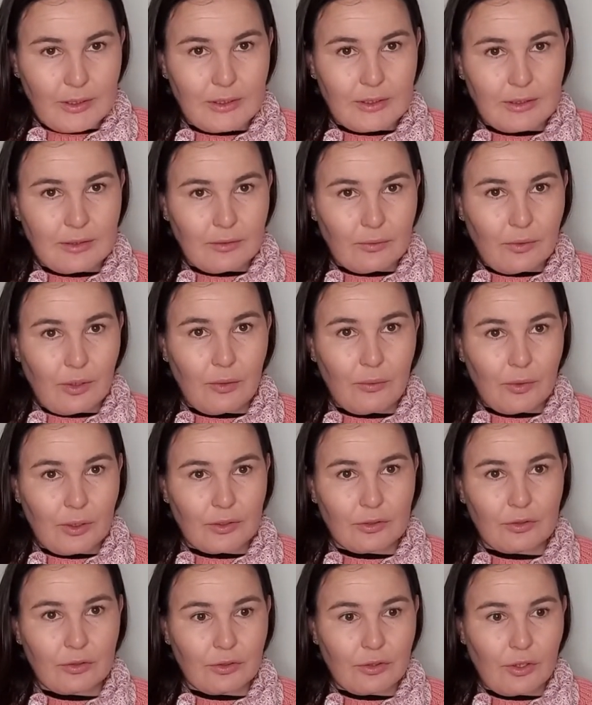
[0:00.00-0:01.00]
and I want
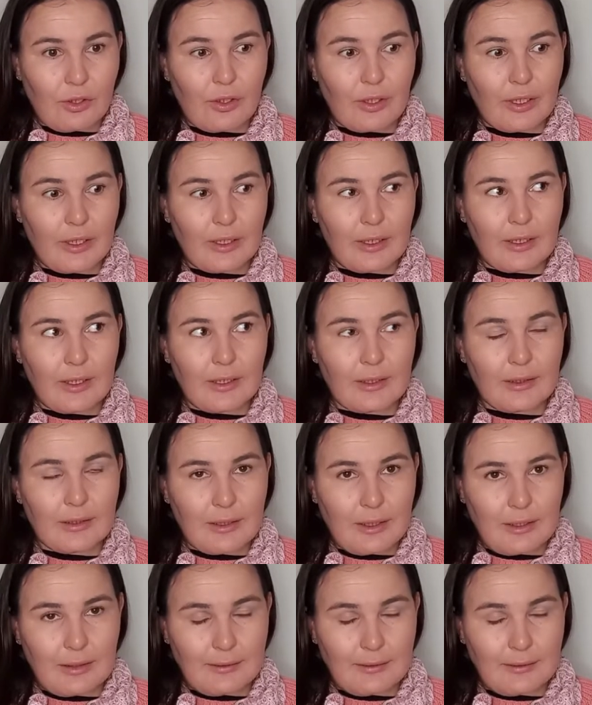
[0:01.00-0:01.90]
to try and get done.